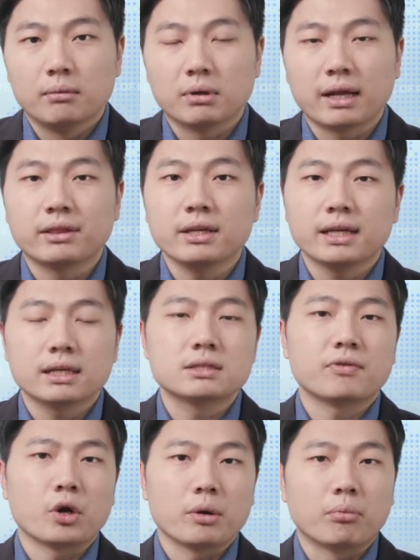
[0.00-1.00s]
But I think it is
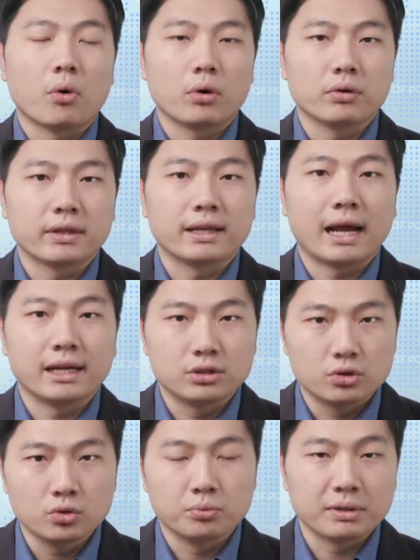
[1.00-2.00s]
very important that I
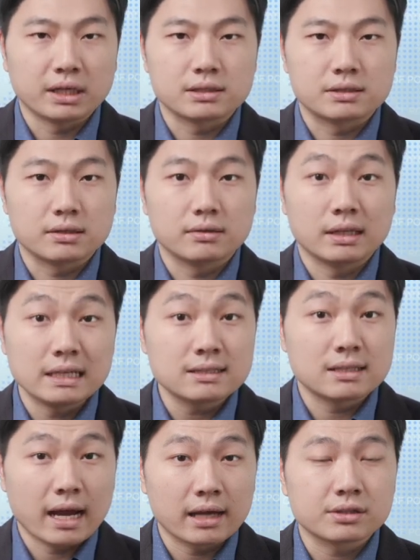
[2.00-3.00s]
do, because these
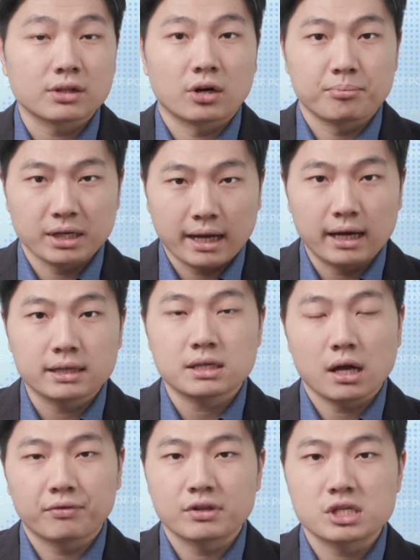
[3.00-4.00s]
deaths are because
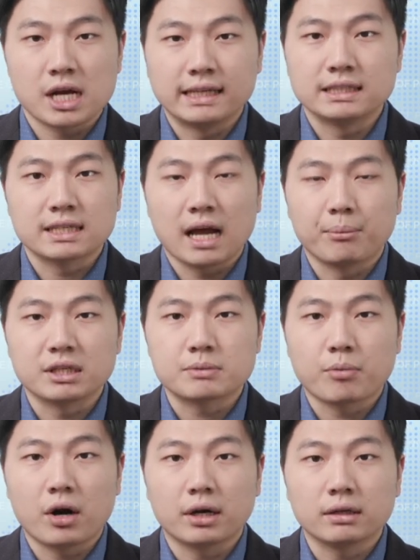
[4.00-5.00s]
of the Chinese Communist
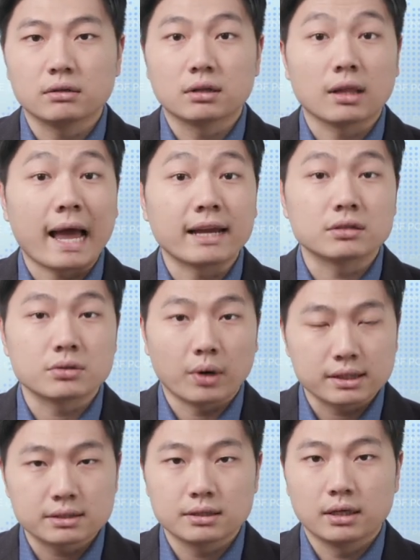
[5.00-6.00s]
Party lying to
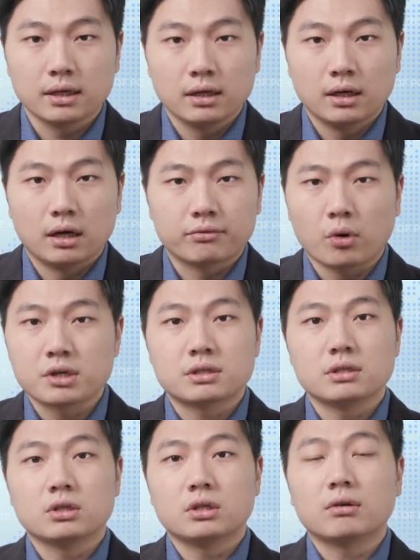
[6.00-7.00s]
us. Of
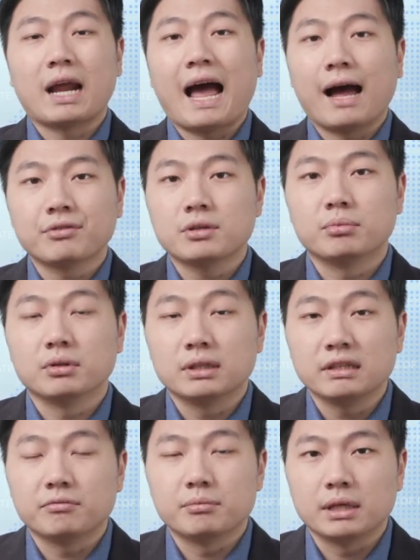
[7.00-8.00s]
course, you don't have to
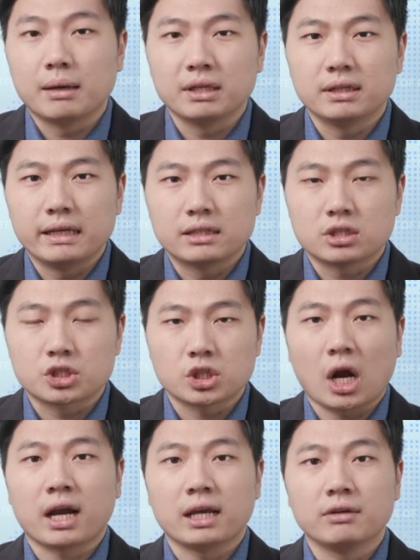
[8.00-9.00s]
believe me. I mean, it's a
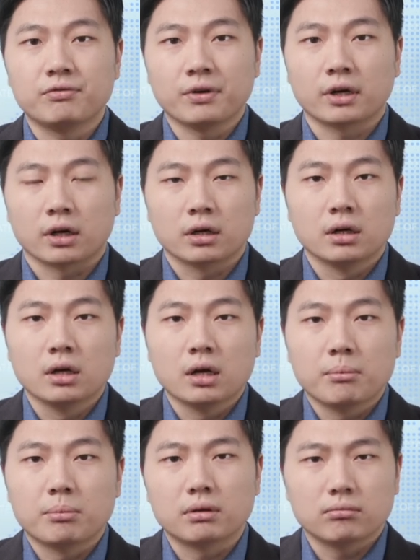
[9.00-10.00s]
shocking figure.
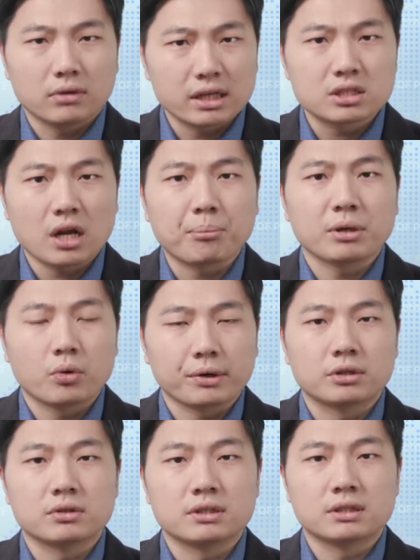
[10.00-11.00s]
But let's not be quick
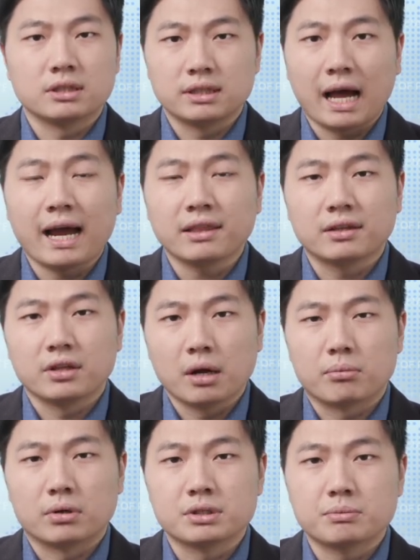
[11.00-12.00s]
to deny the
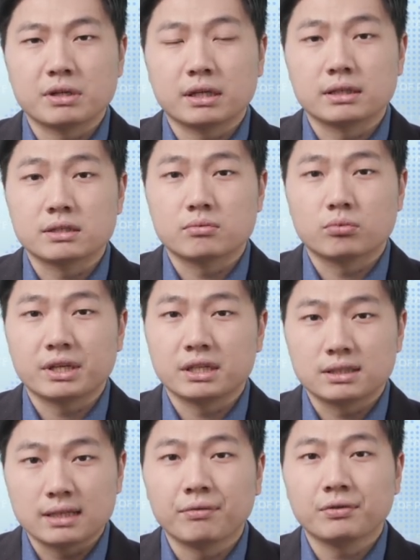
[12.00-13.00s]
numbers, because we can
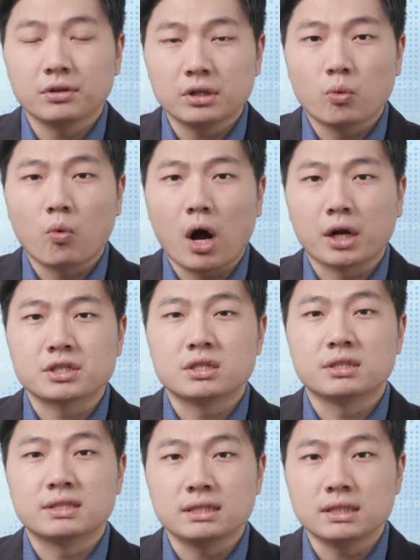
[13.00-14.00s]
definitely watch
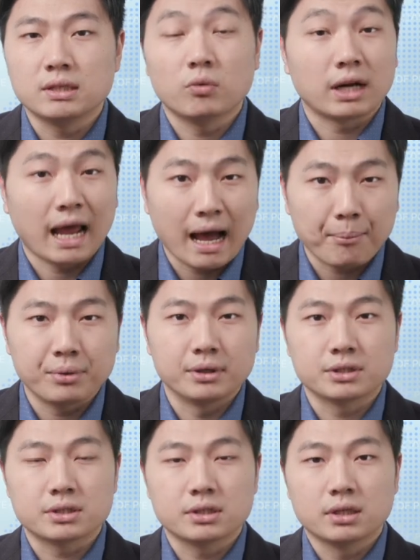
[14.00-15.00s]
to see what
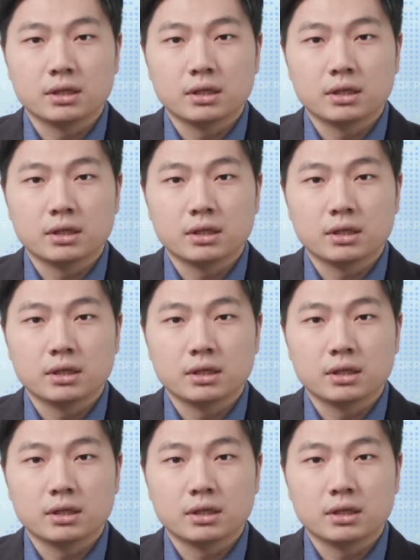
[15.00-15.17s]
happens.